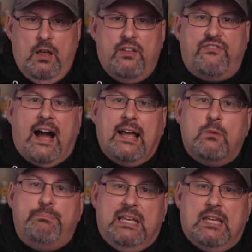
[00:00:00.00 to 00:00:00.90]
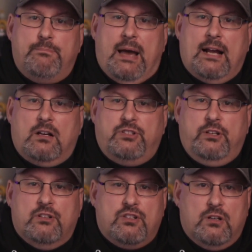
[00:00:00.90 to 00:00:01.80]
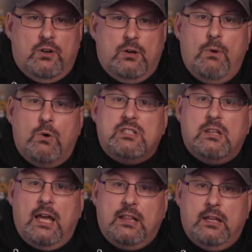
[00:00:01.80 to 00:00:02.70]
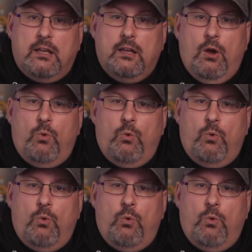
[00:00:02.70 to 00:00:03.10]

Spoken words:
the file beaconed back to your server most likely